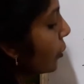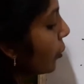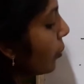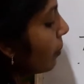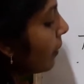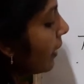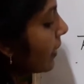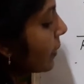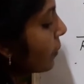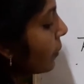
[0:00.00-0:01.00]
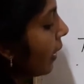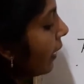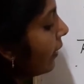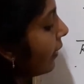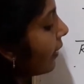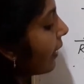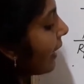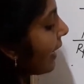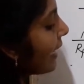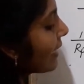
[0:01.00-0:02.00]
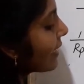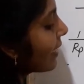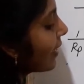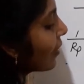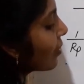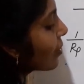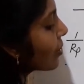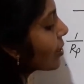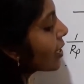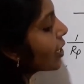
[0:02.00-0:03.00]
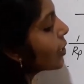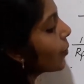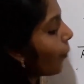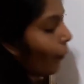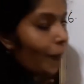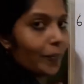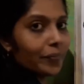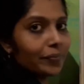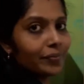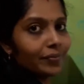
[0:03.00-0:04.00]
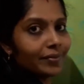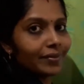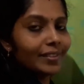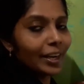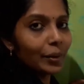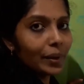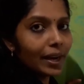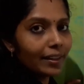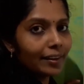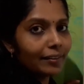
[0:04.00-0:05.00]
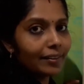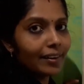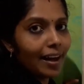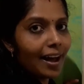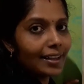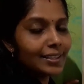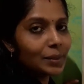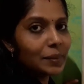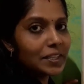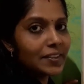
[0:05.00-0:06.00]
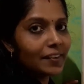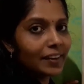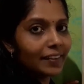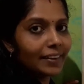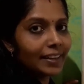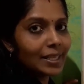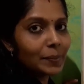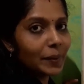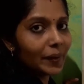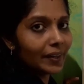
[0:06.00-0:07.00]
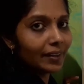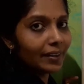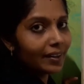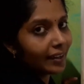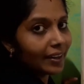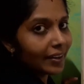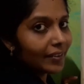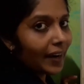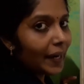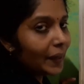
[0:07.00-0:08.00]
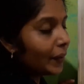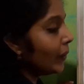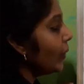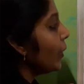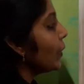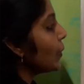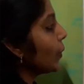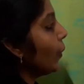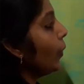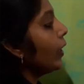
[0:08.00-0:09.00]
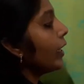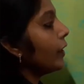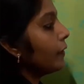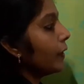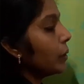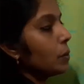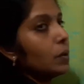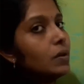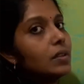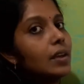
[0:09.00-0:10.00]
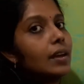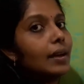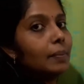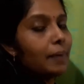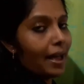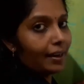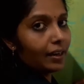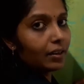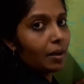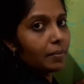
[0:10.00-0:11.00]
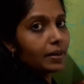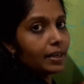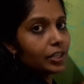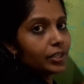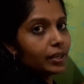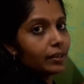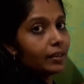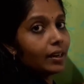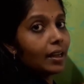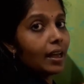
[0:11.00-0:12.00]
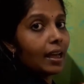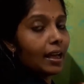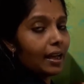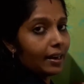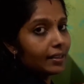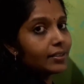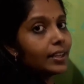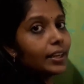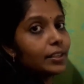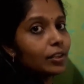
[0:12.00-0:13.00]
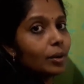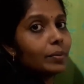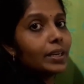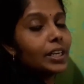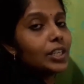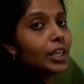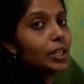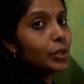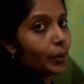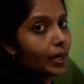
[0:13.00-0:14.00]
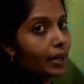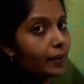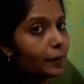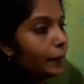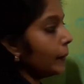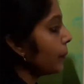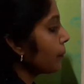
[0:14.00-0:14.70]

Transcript: 2 plus 1, it's 3 ohm. Did you get the answer which is given in the textbook? Right? No? So, if we use a parallel combination and a series combination together,